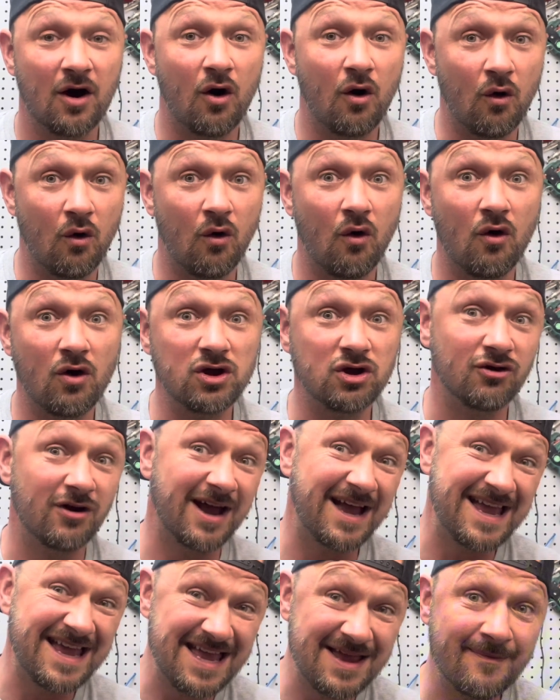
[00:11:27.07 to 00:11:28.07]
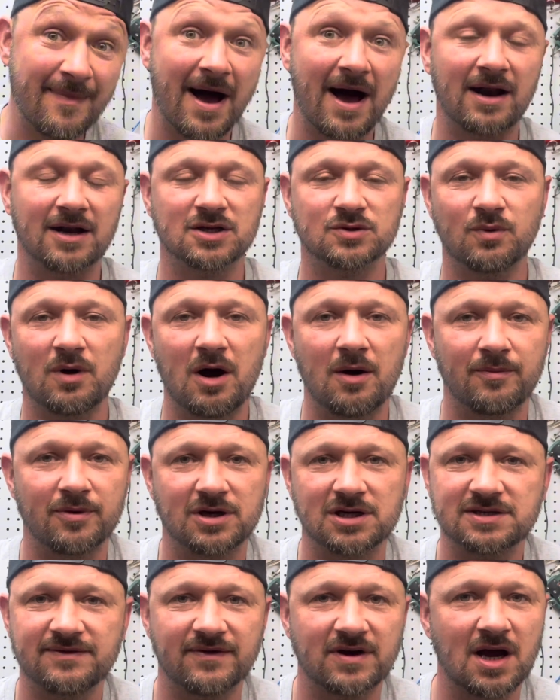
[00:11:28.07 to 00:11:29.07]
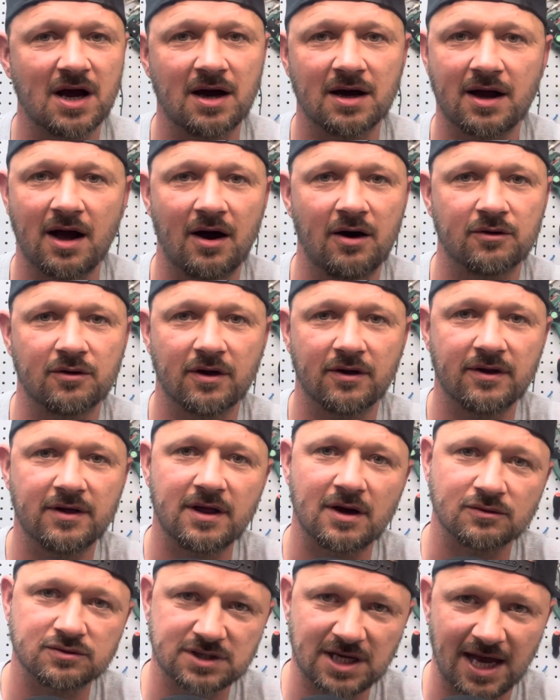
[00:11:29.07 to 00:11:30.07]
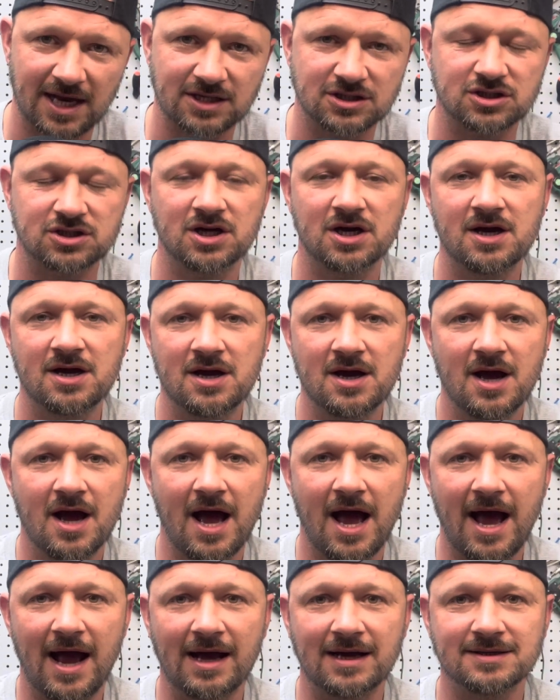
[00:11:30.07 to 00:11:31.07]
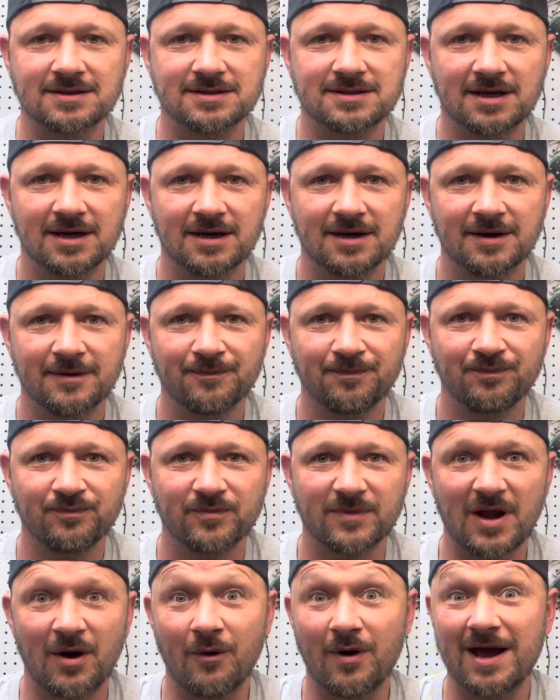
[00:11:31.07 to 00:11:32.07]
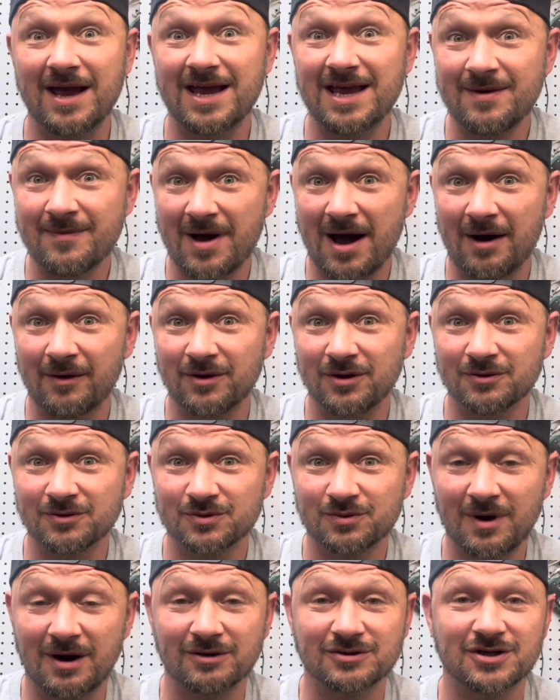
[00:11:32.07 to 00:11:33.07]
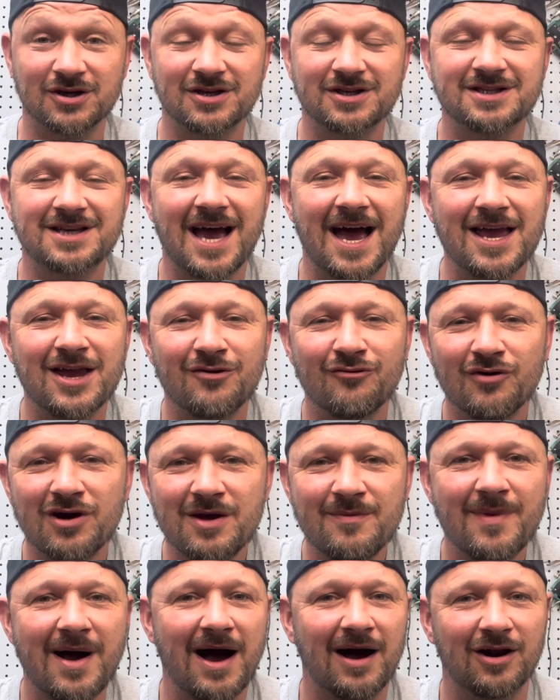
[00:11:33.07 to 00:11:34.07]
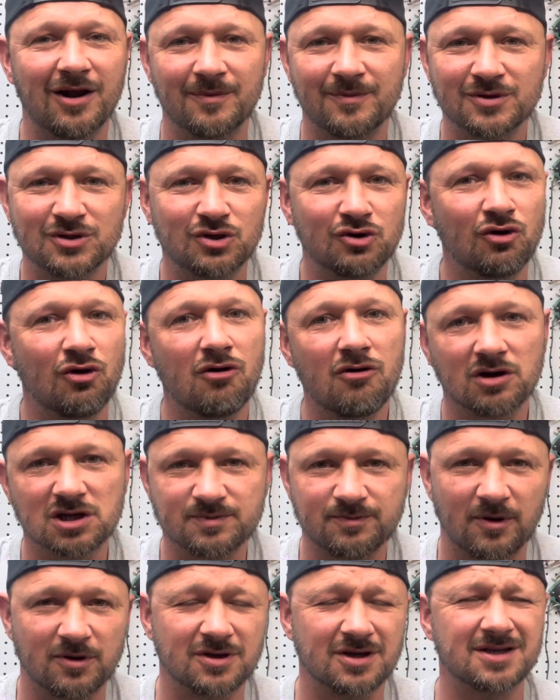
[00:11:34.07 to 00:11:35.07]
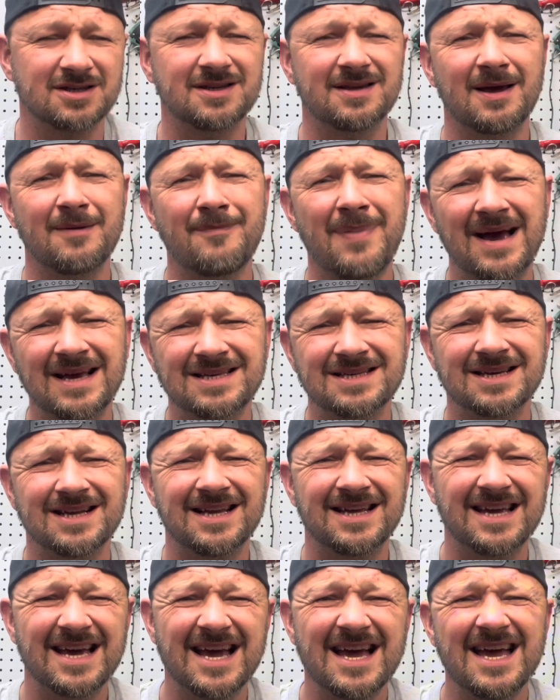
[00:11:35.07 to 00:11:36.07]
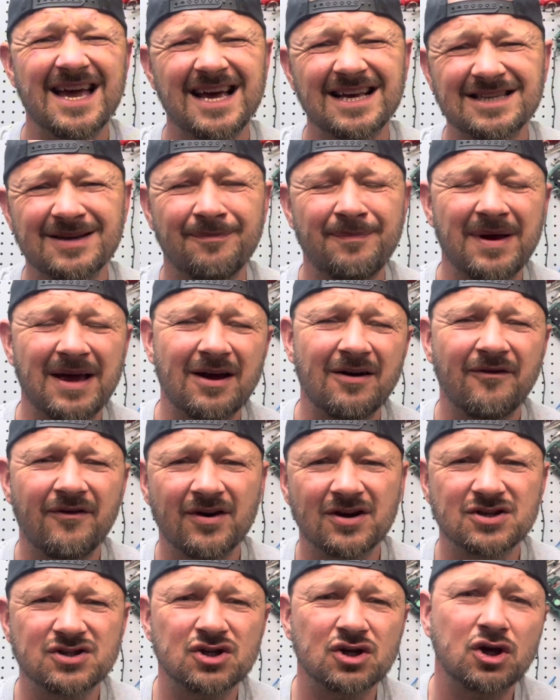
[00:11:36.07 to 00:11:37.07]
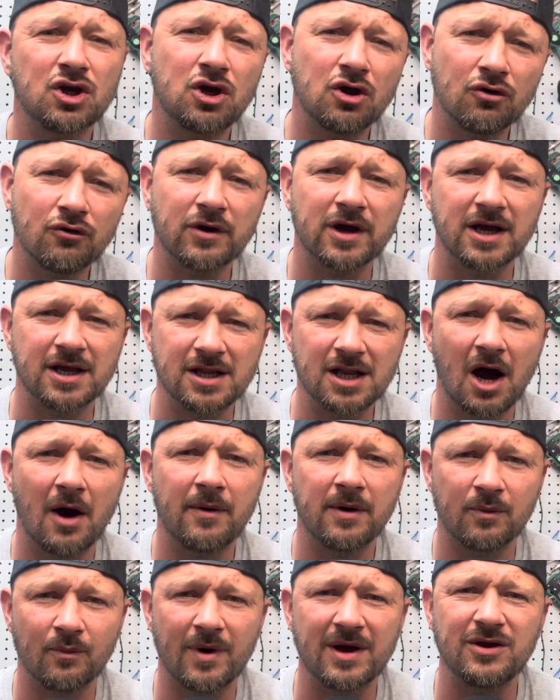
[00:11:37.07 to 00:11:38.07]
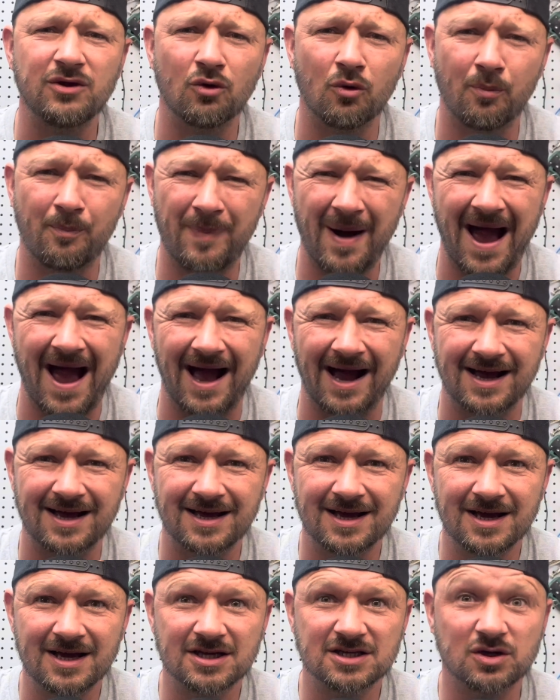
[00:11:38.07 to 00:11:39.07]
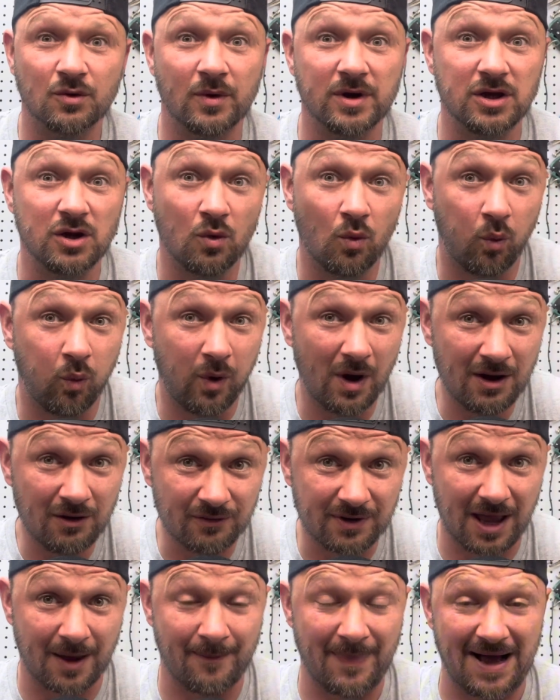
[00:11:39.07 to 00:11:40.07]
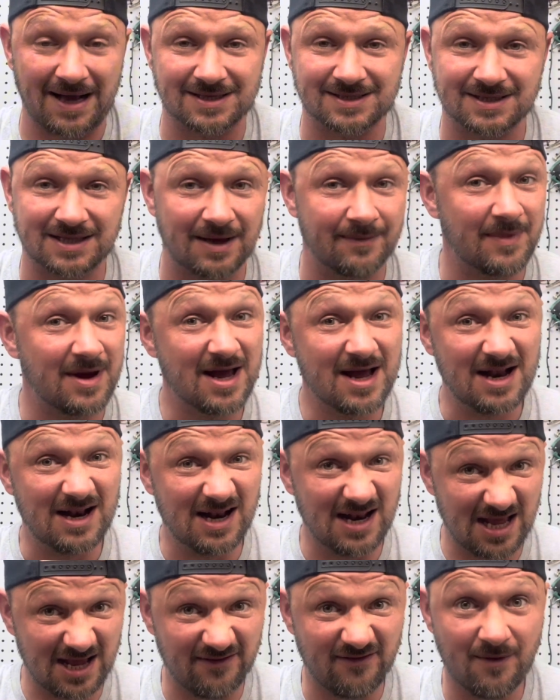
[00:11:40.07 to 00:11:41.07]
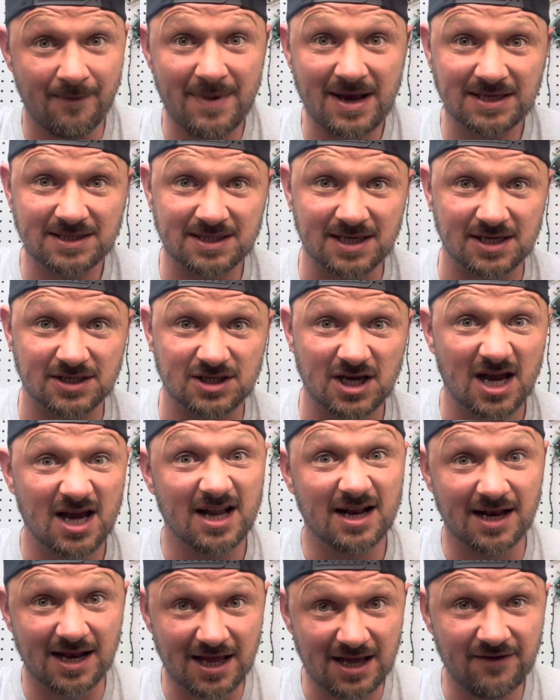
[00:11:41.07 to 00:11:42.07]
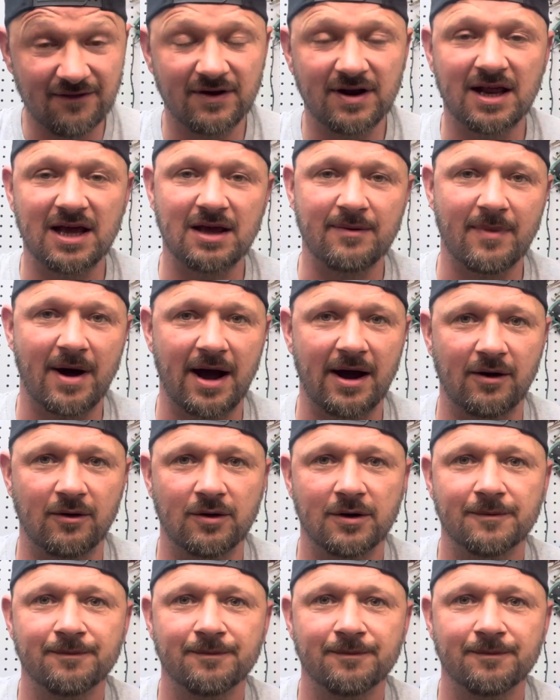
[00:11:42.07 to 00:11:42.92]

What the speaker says: Or your email as well, because if I can't get hold of them, they'll text you and they'll email you as well. So set your email up as an autoresponder. So they basically, it's a bit of a security knowing when you're back. So when you will get back to them, leave a message, leave an email.